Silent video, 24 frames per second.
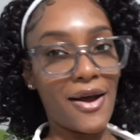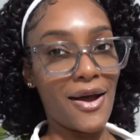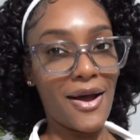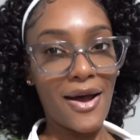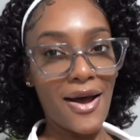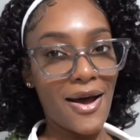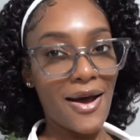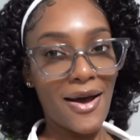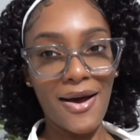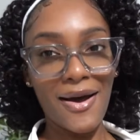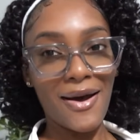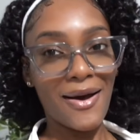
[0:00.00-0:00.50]

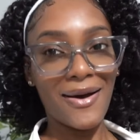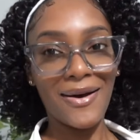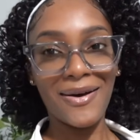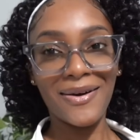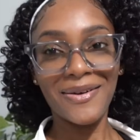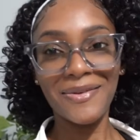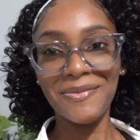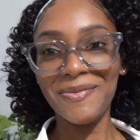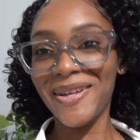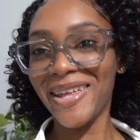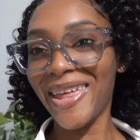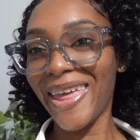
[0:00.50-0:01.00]

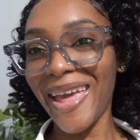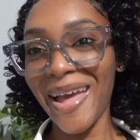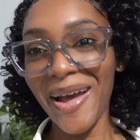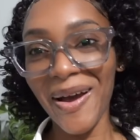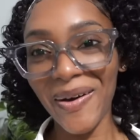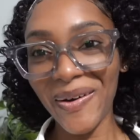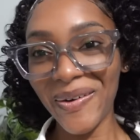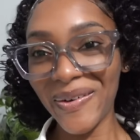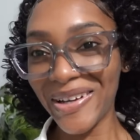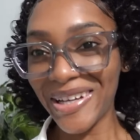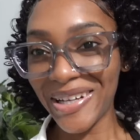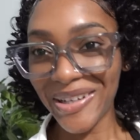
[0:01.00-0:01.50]
Oh, I
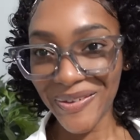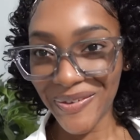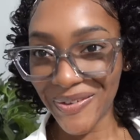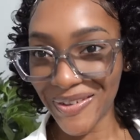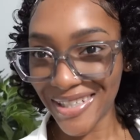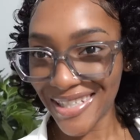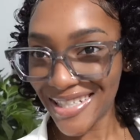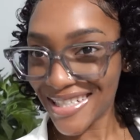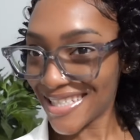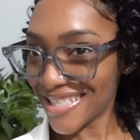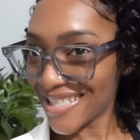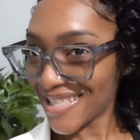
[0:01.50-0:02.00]
can't wait for
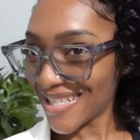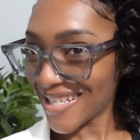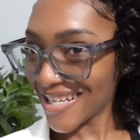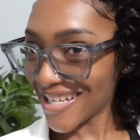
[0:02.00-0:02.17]
this.